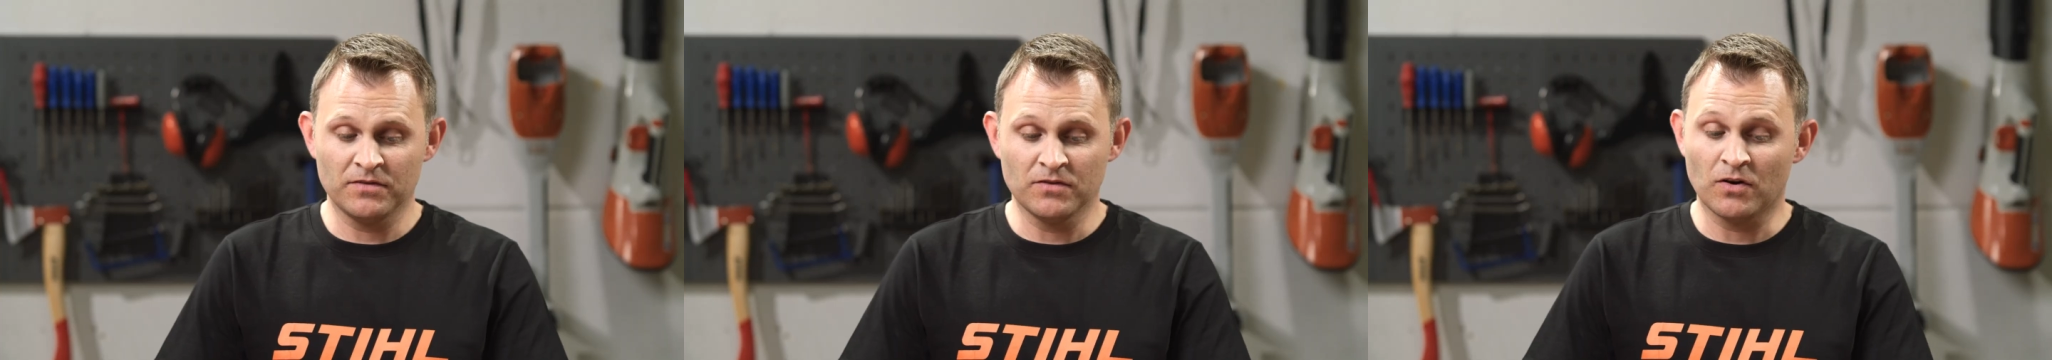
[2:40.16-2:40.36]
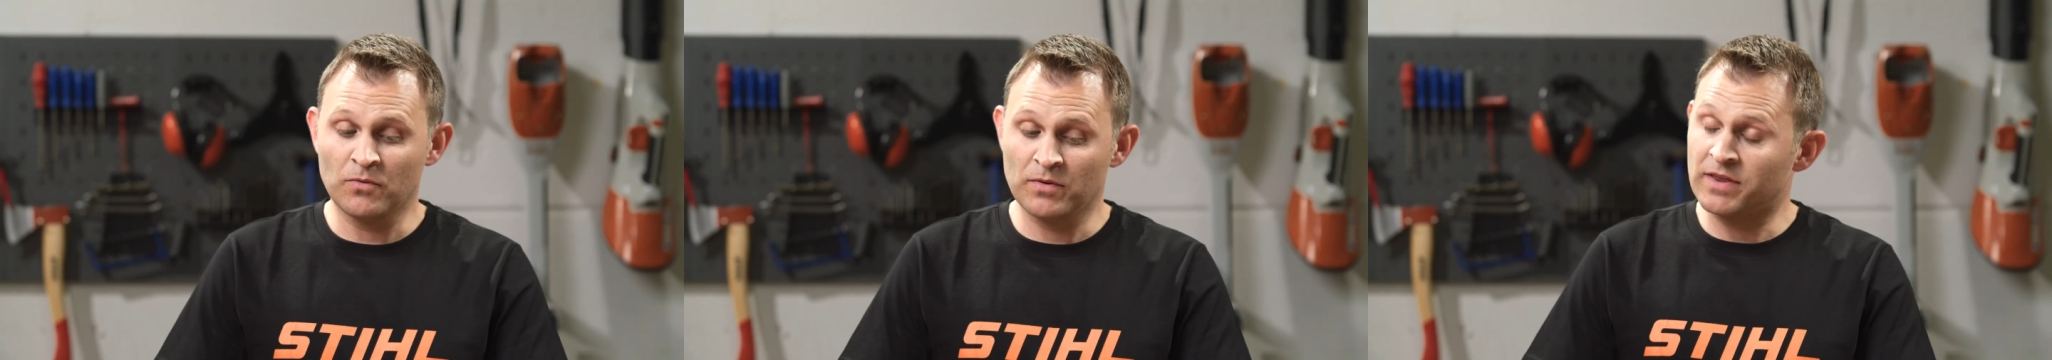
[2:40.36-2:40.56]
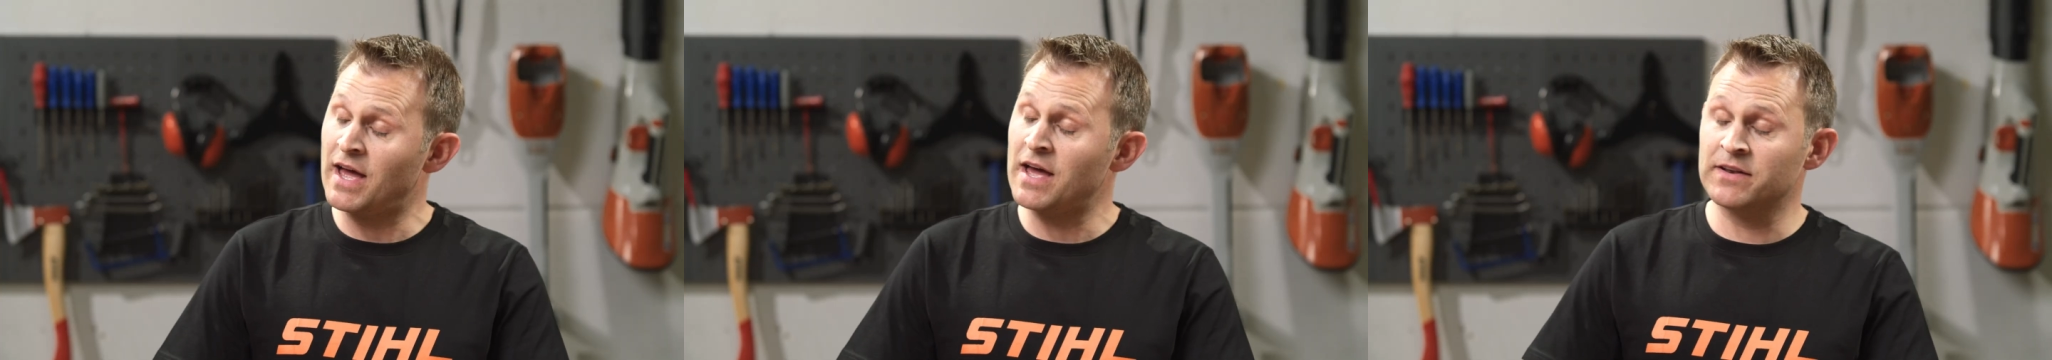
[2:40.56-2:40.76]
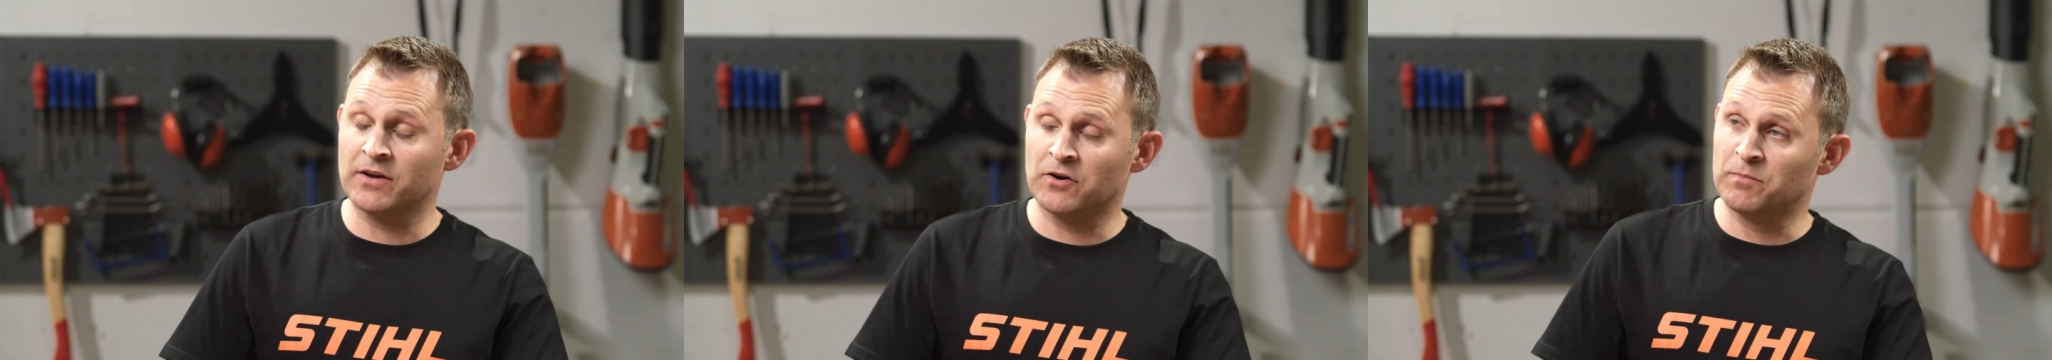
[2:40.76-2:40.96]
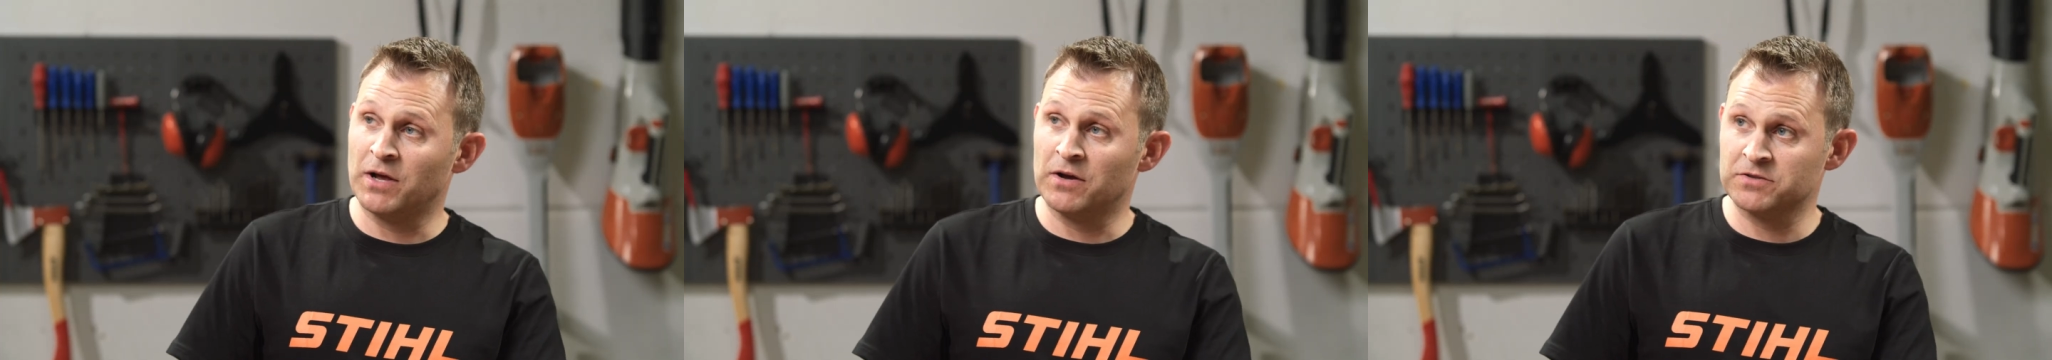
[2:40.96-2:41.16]
Not with the
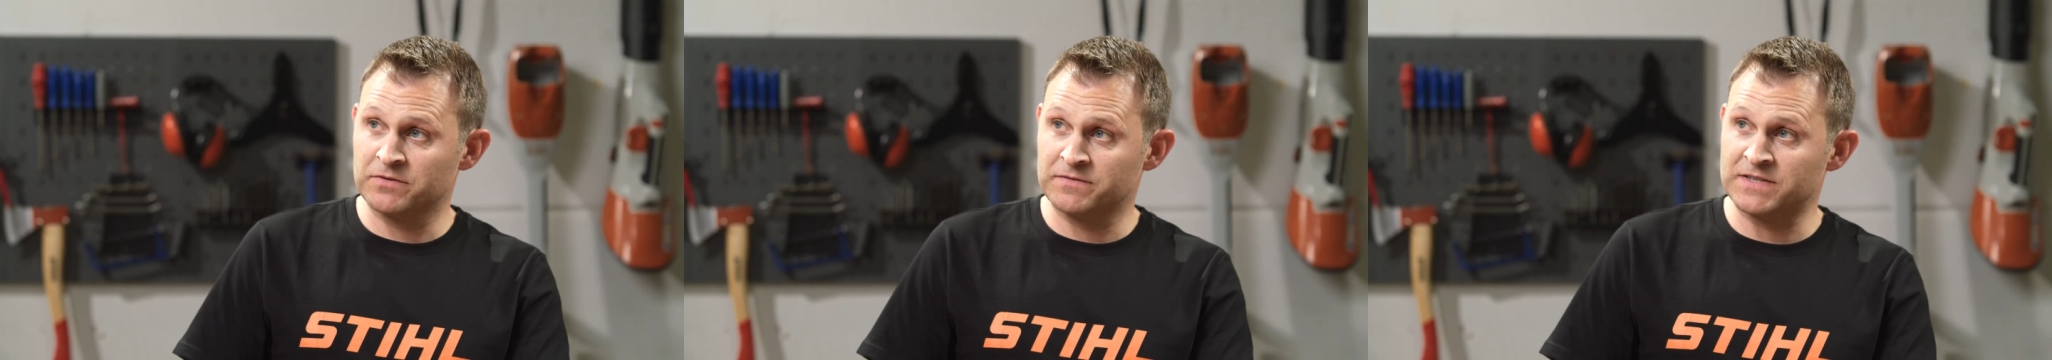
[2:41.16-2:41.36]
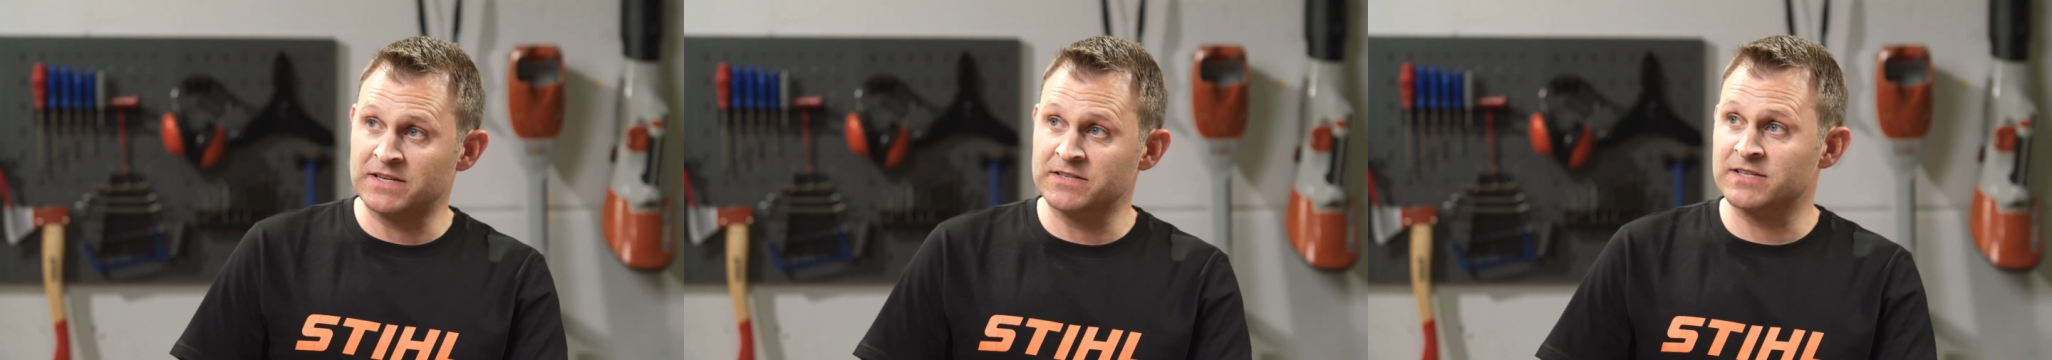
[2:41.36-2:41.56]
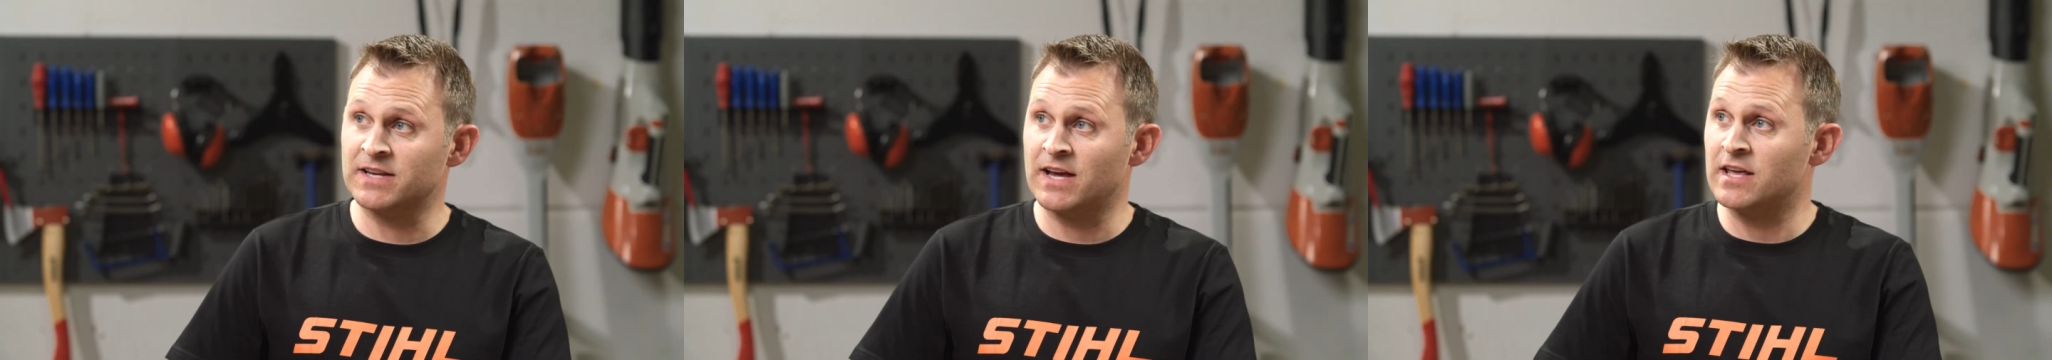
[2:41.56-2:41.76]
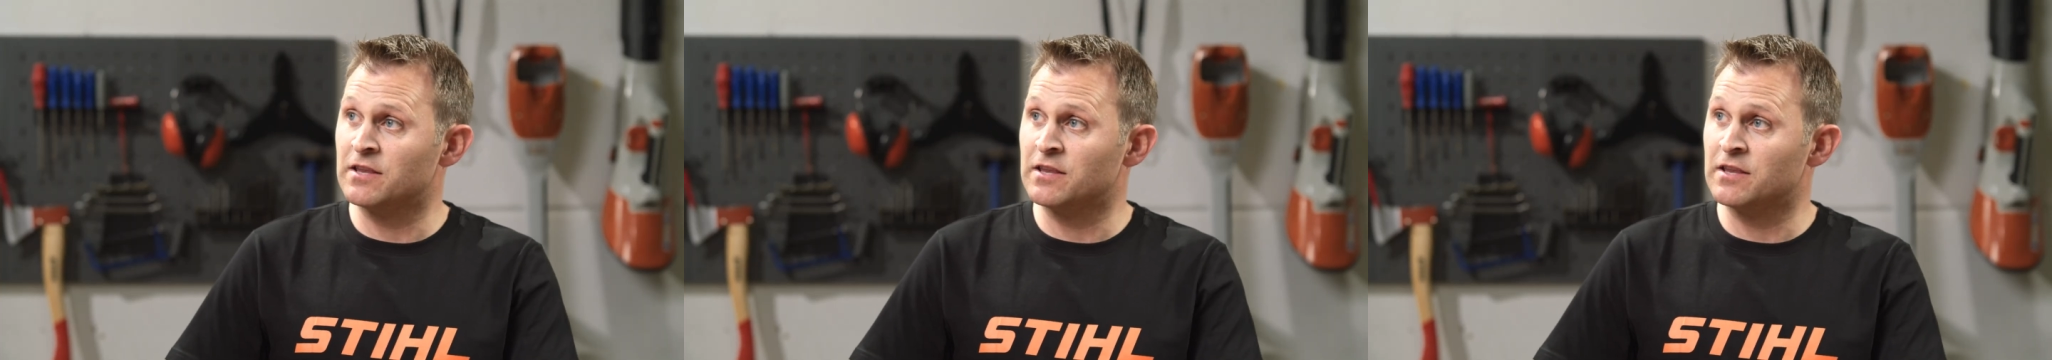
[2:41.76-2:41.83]
handheld blowers we've seen today,